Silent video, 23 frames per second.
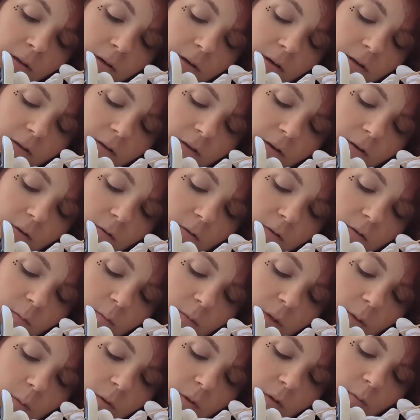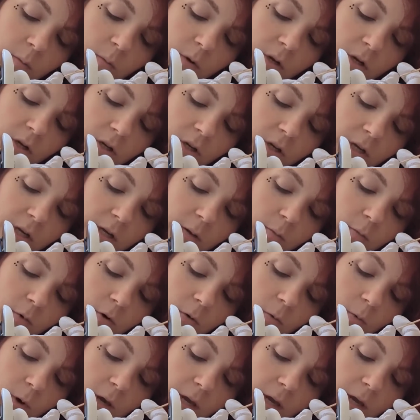Because I know some people appreciate more